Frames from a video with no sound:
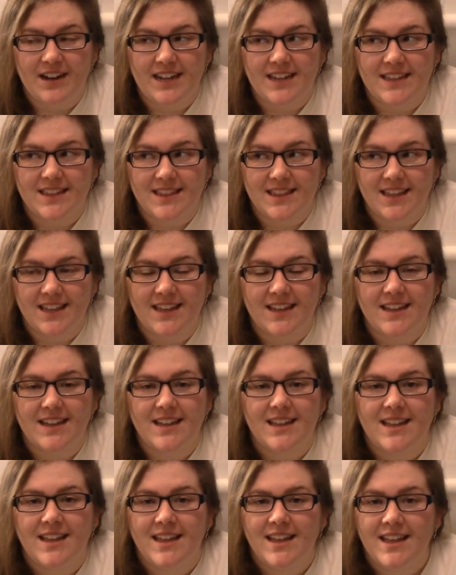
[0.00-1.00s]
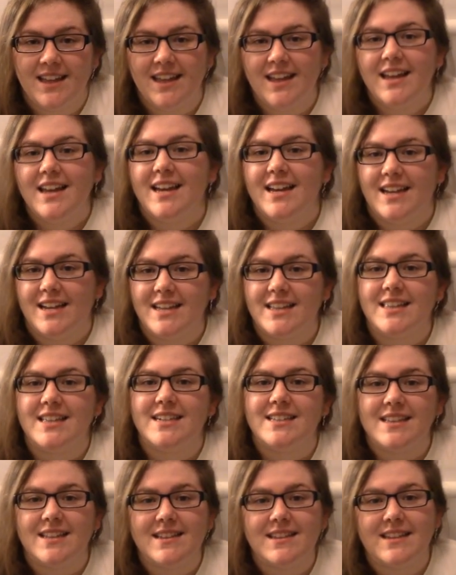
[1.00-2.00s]
I think
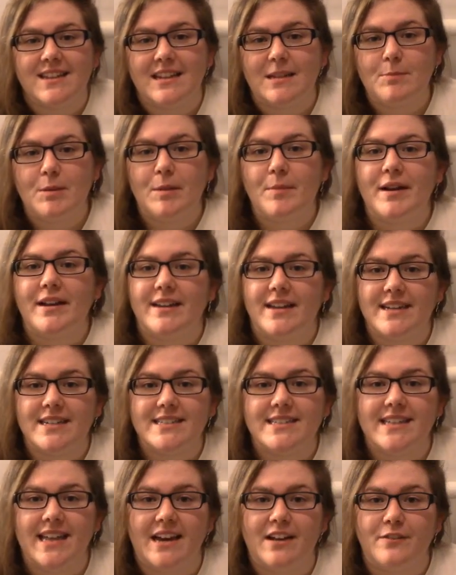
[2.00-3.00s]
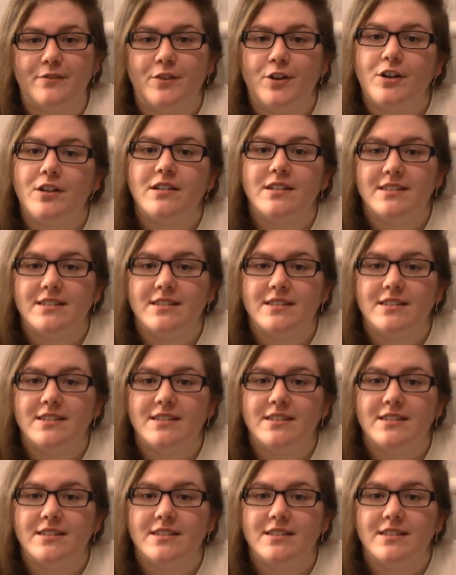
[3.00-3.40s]
that's going to be my next downfall,